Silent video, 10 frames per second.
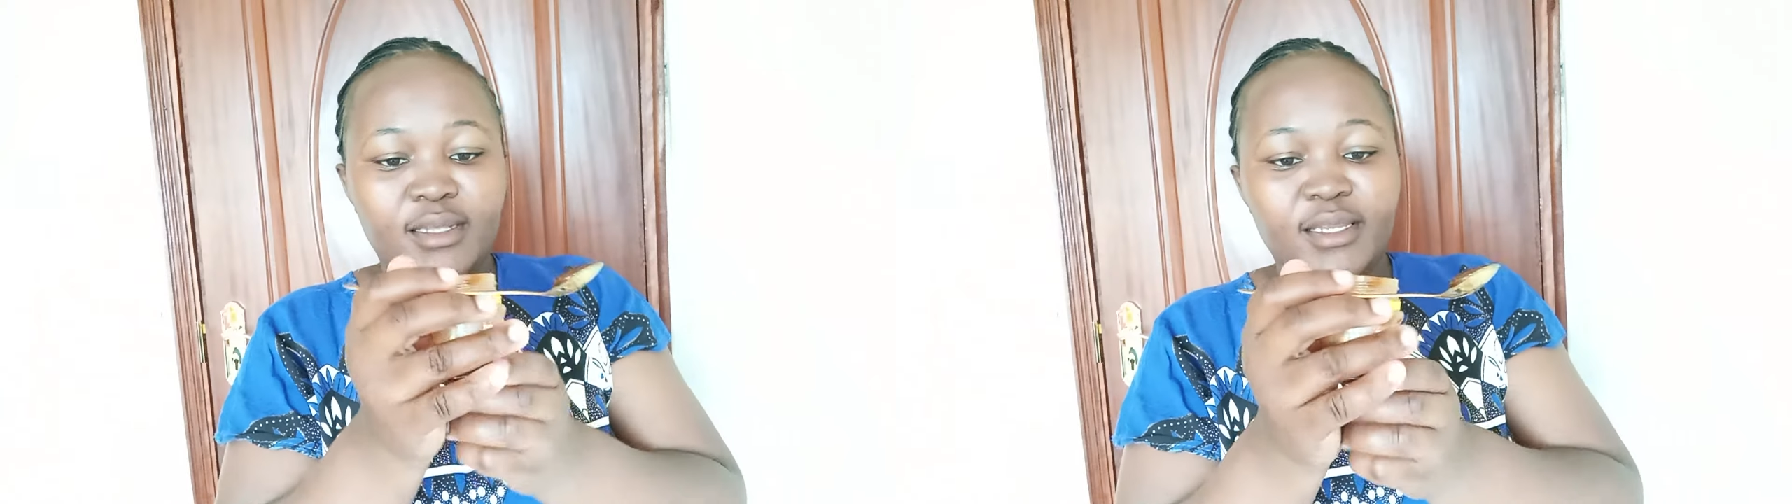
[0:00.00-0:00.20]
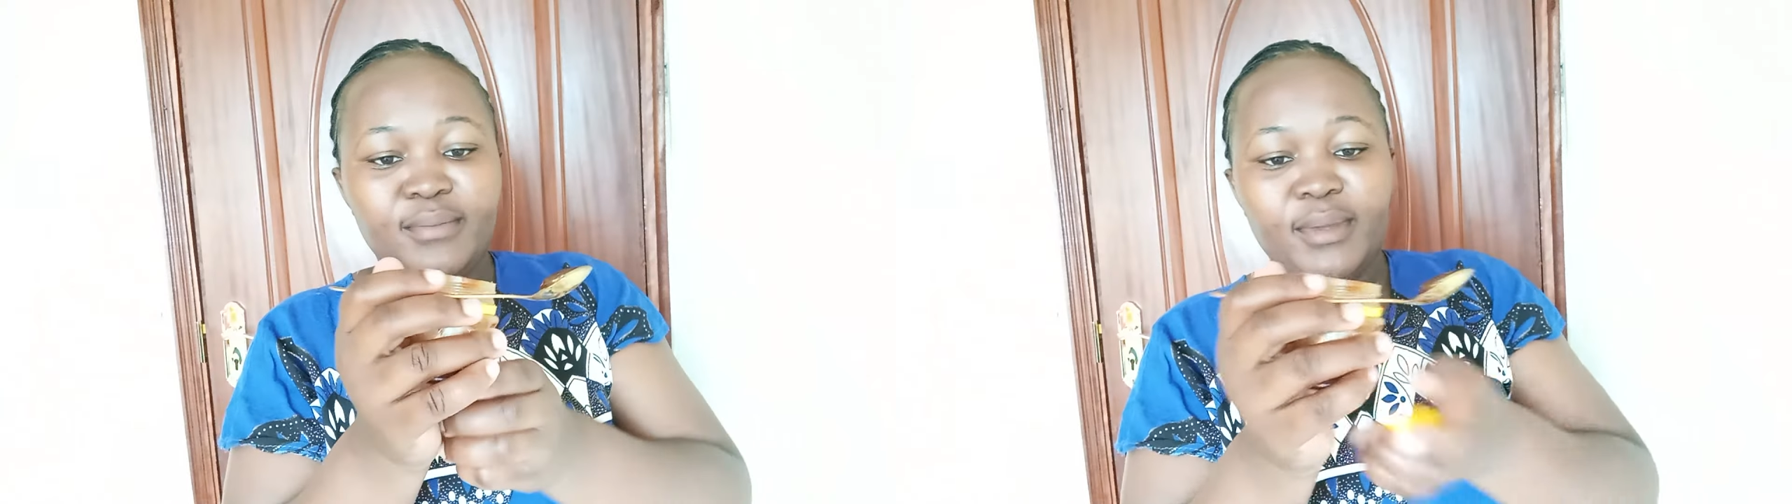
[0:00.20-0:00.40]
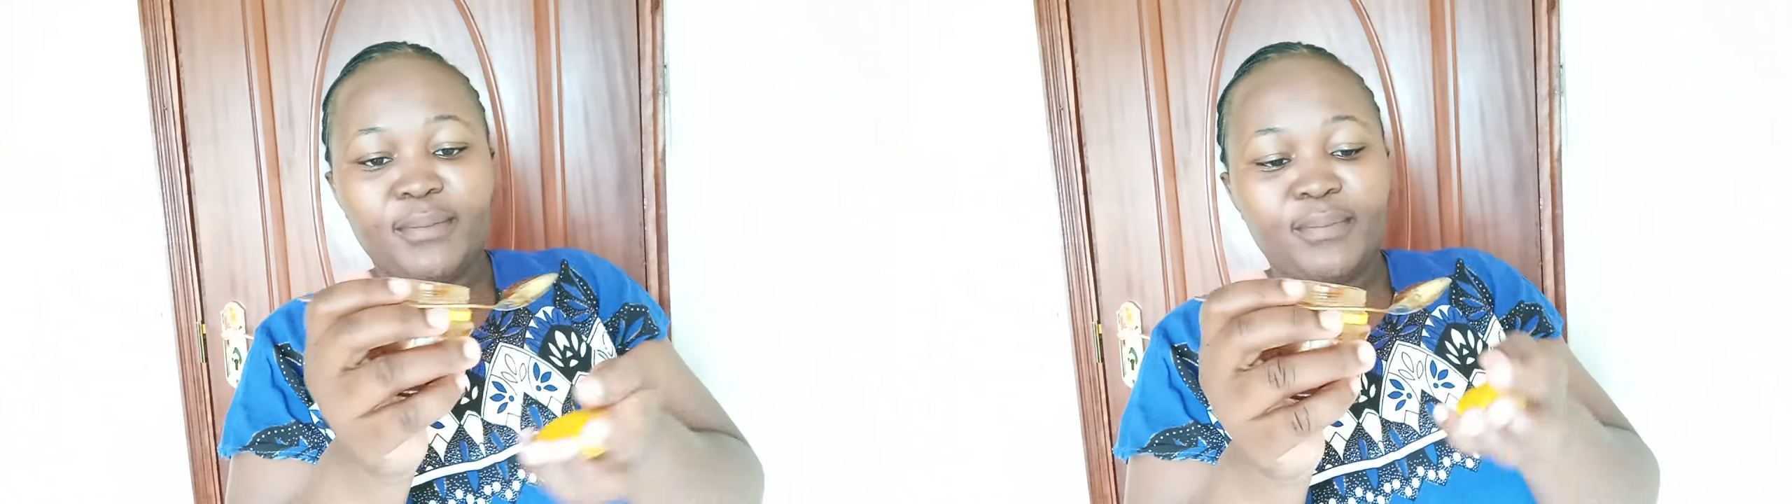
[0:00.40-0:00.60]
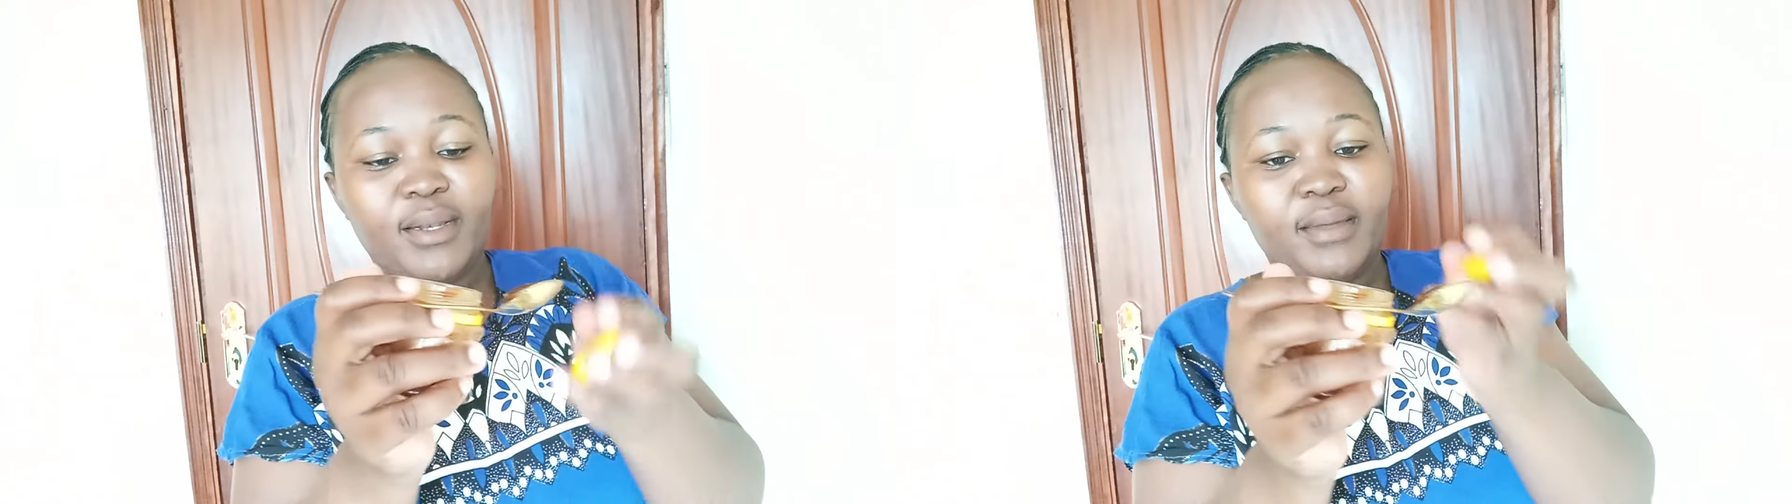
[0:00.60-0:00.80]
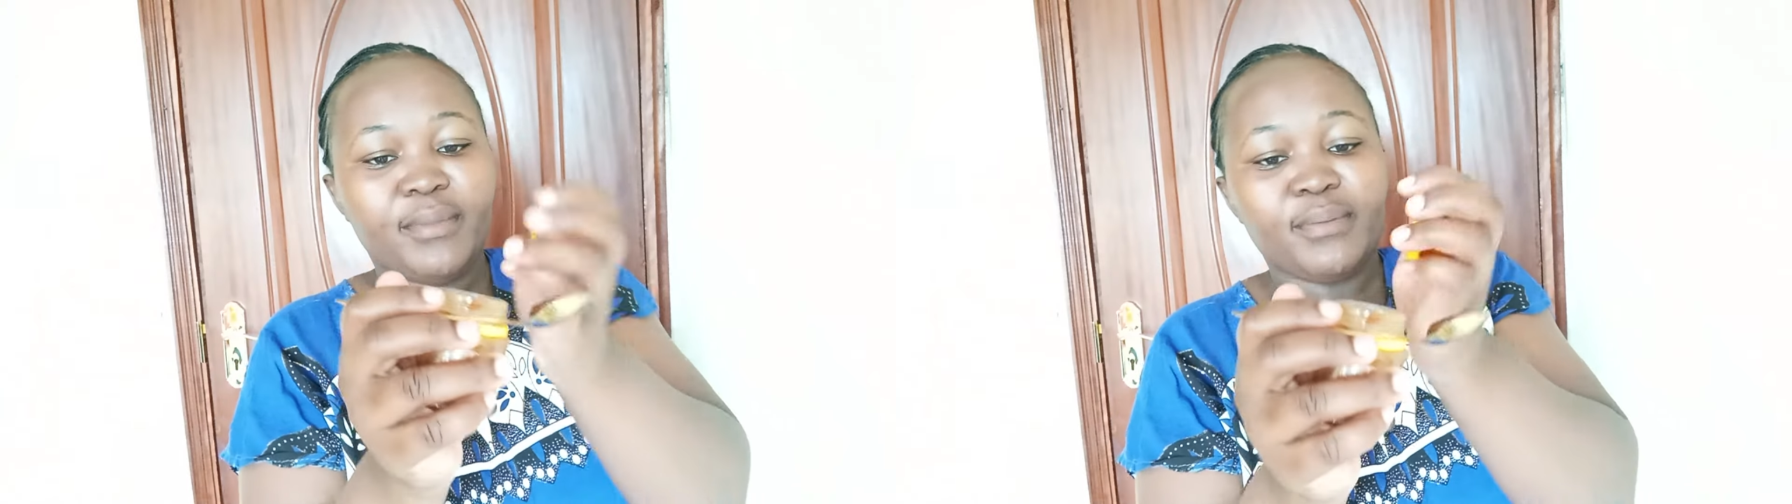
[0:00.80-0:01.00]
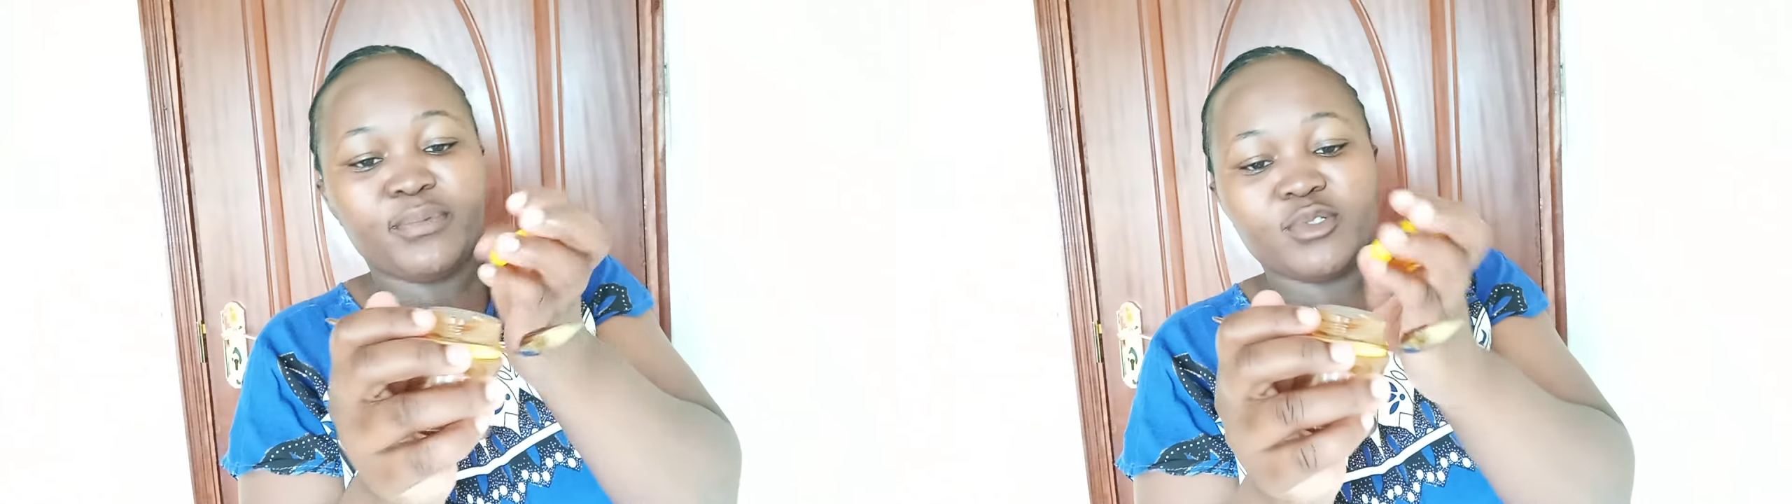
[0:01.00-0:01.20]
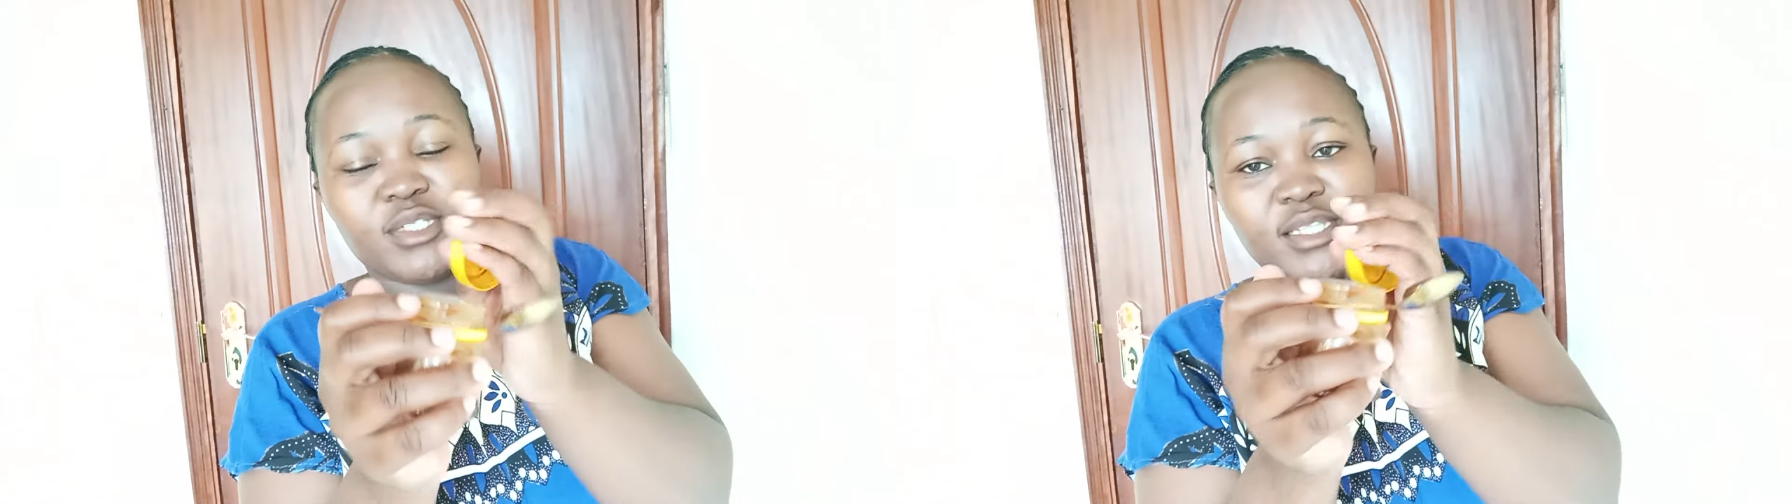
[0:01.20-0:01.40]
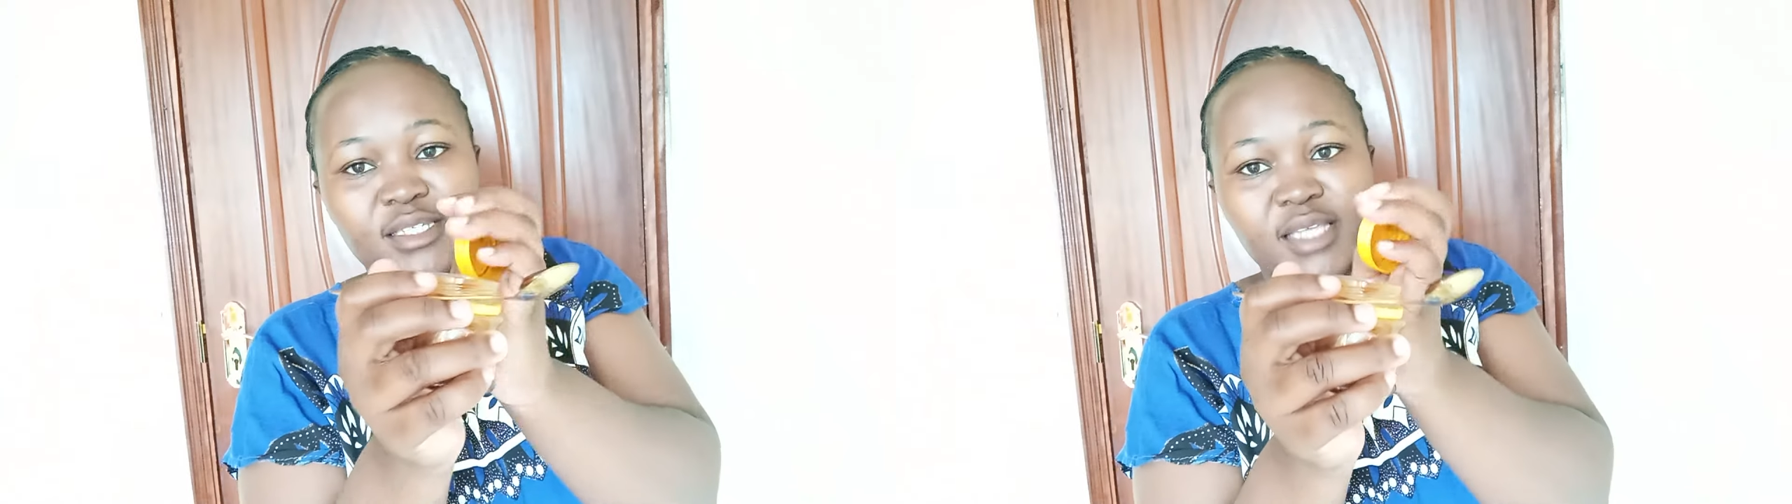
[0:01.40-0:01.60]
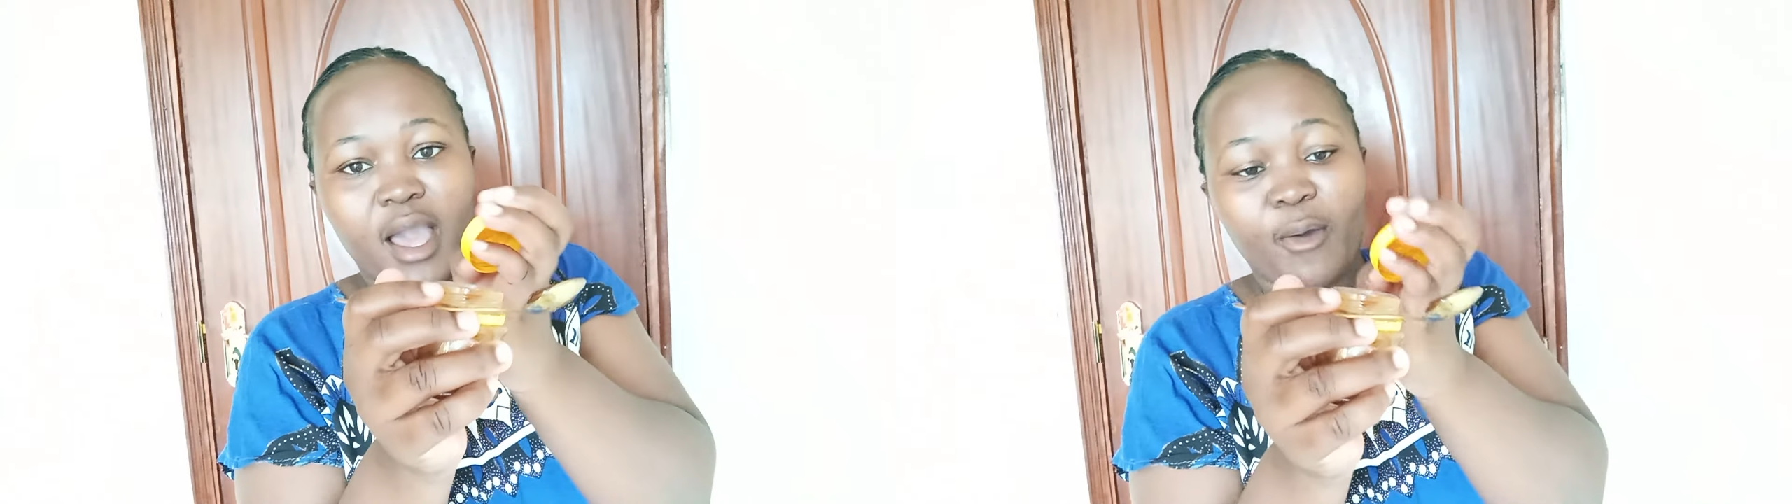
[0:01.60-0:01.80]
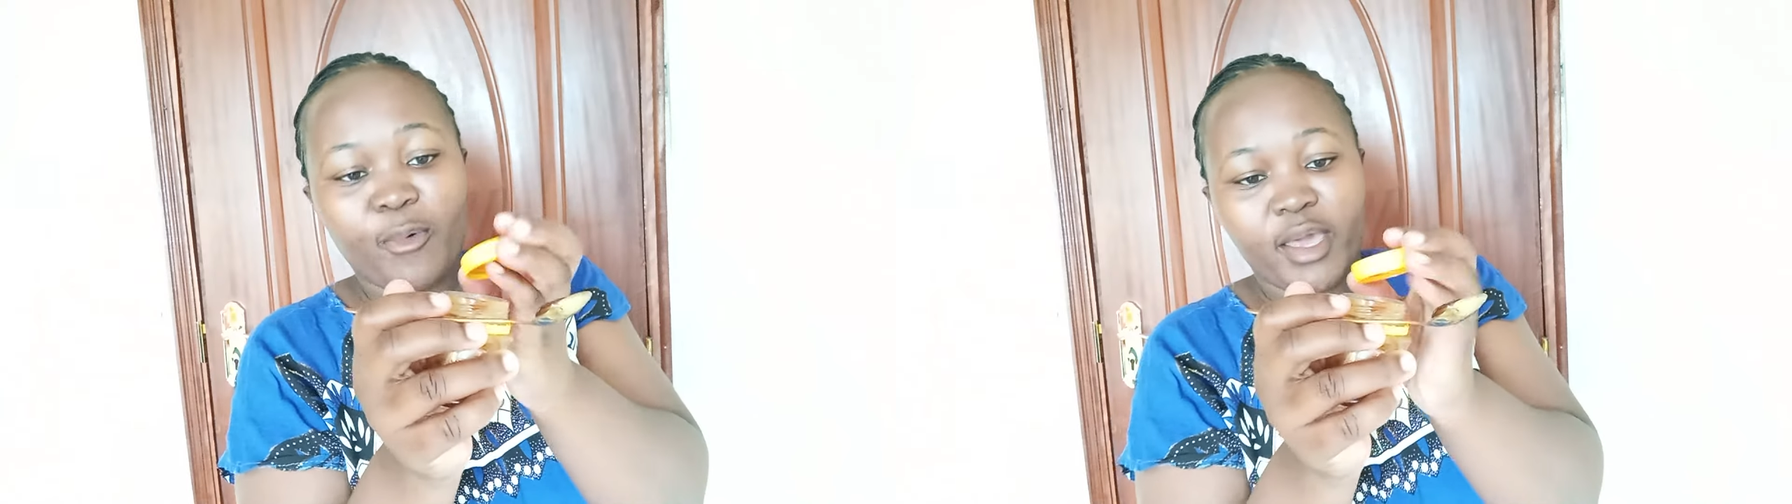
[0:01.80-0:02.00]
Let me put this
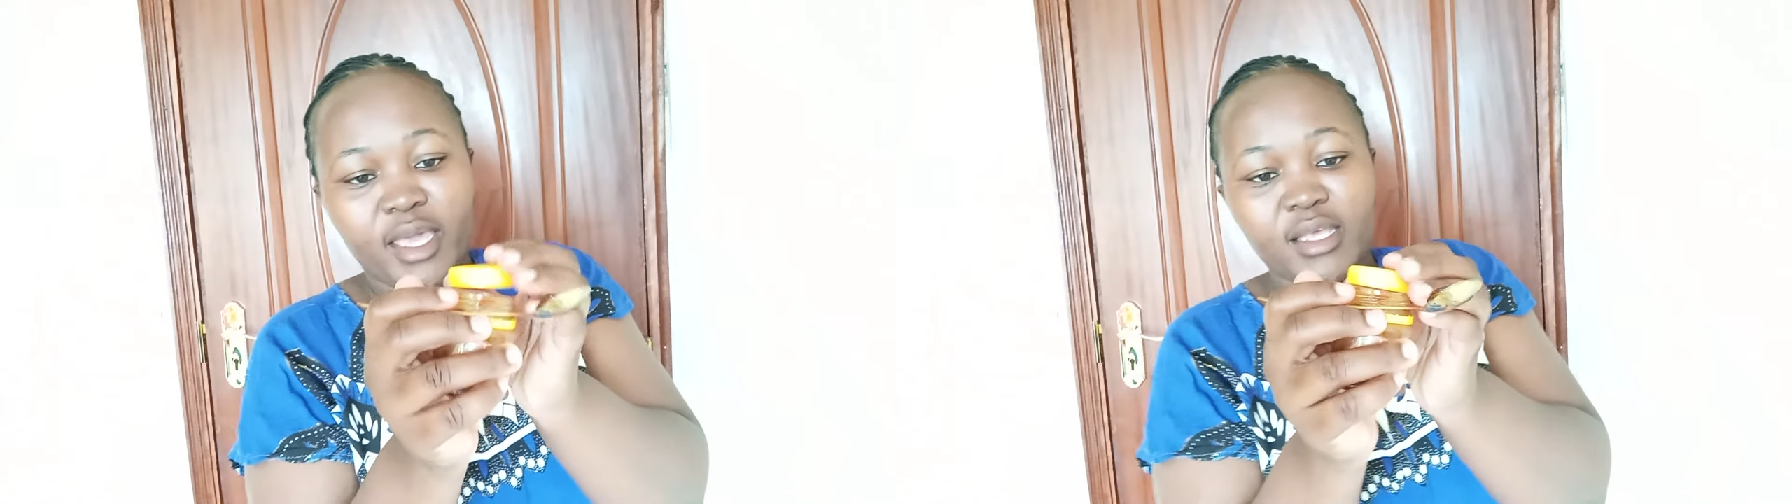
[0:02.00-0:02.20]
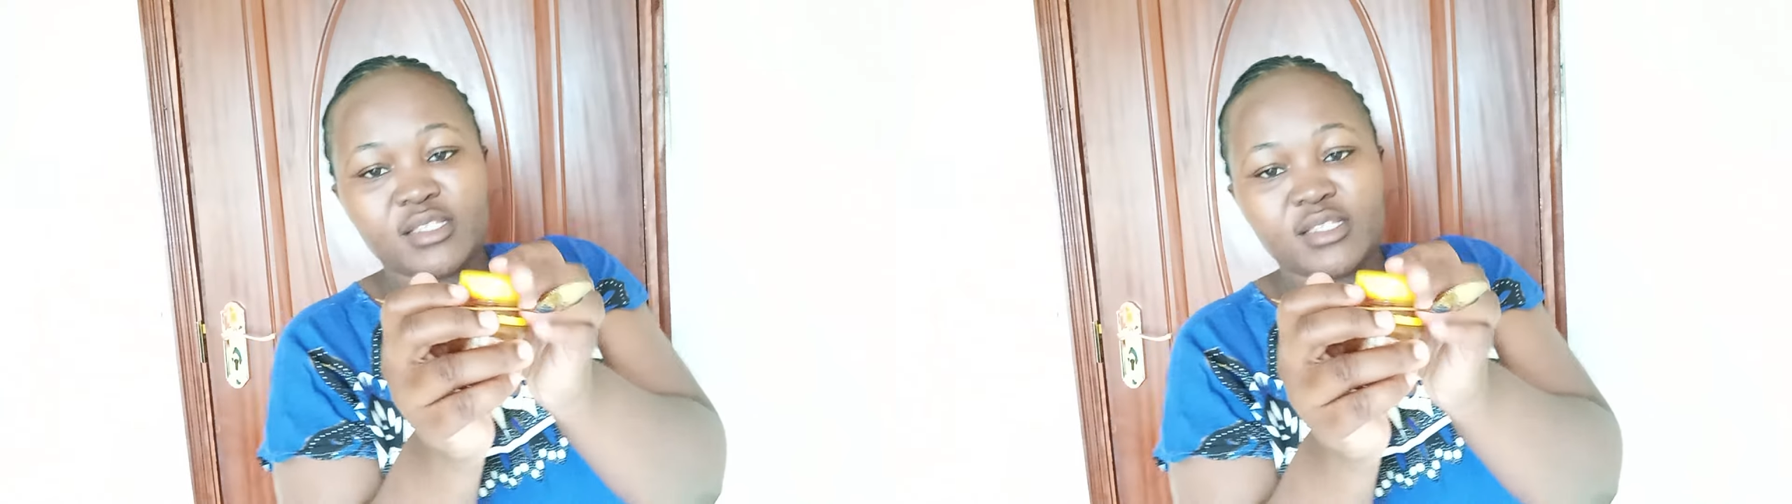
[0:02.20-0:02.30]
away